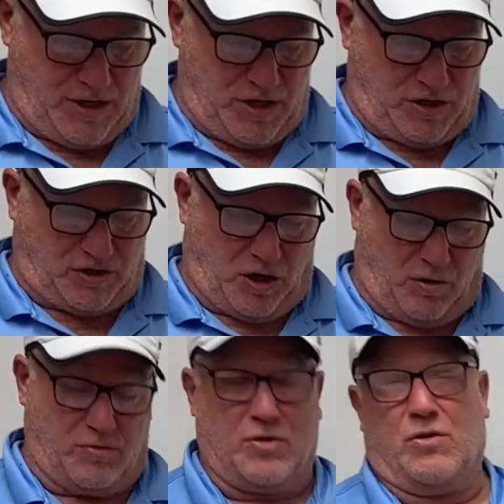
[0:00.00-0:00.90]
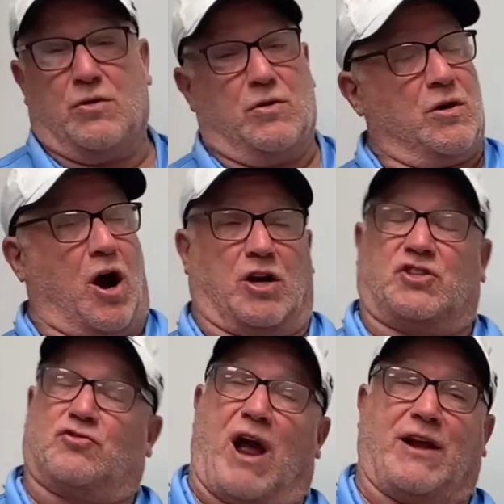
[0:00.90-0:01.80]
So our
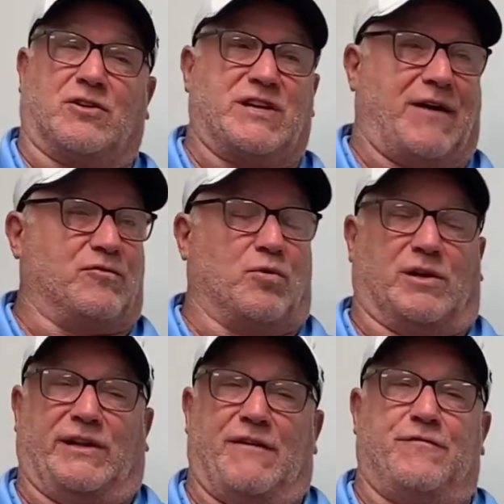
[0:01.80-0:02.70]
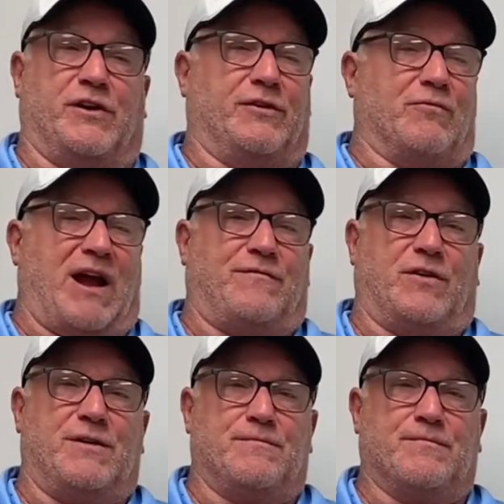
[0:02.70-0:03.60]
strikers have to work left foot and right
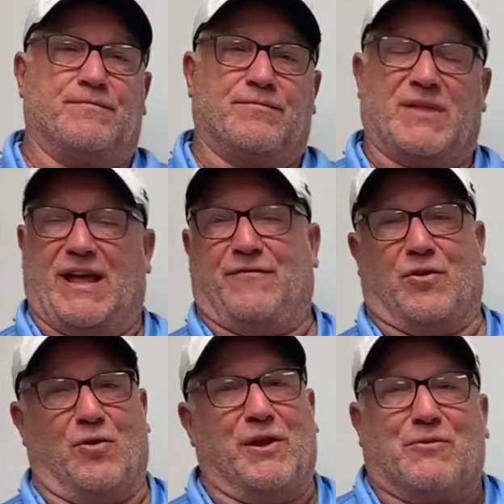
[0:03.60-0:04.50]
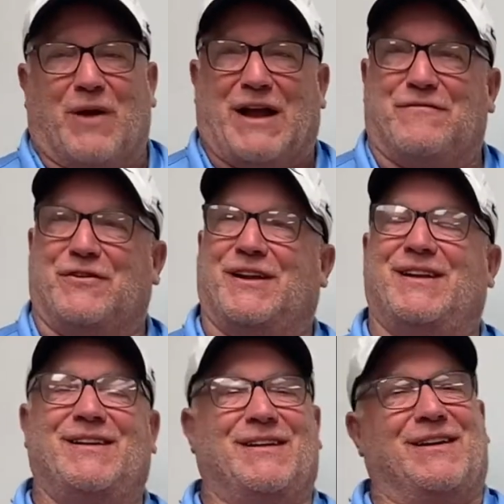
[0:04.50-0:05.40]
foot. If you're only right-footed,
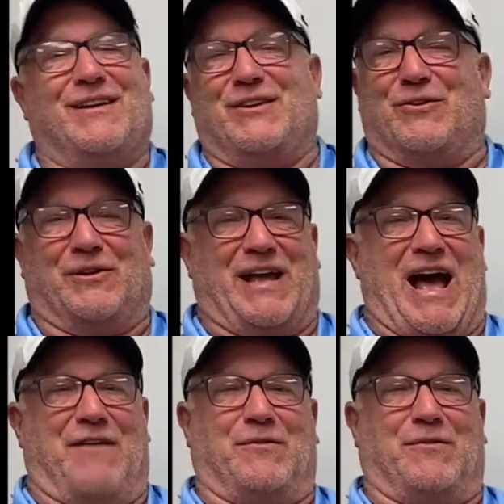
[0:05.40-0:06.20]
you're only half